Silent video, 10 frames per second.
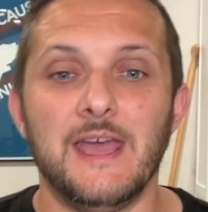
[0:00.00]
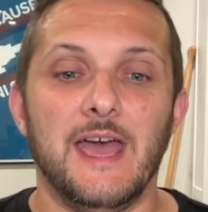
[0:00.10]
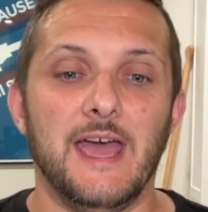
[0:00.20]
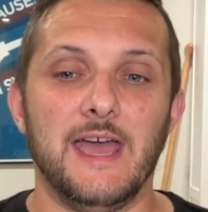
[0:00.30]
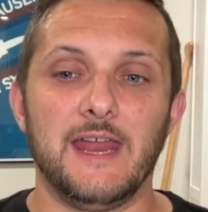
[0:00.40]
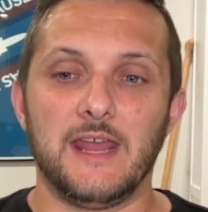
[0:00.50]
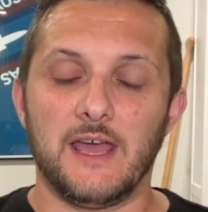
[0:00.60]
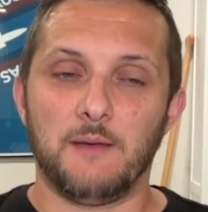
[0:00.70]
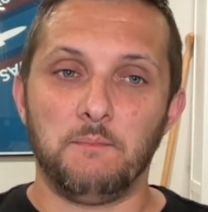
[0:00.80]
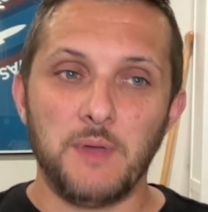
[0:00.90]
And
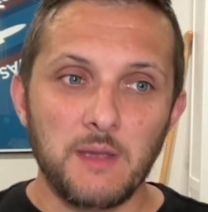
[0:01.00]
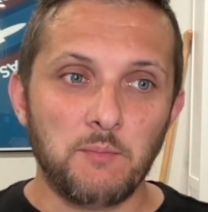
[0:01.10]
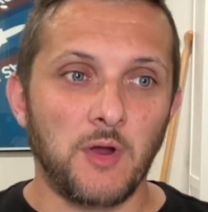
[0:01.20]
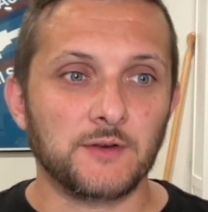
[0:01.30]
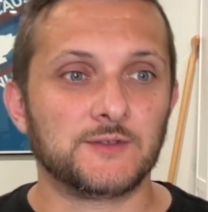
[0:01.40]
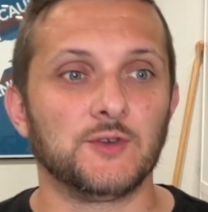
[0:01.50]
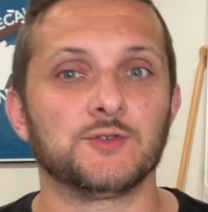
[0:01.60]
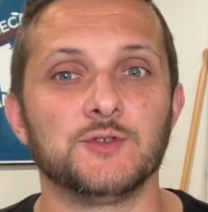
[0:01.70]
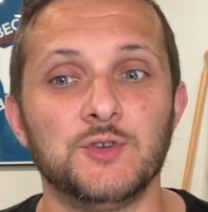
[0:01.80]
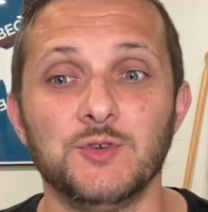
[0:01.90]
a big part of
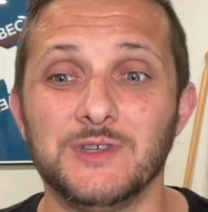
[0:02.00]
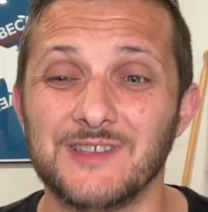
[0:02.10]
social too is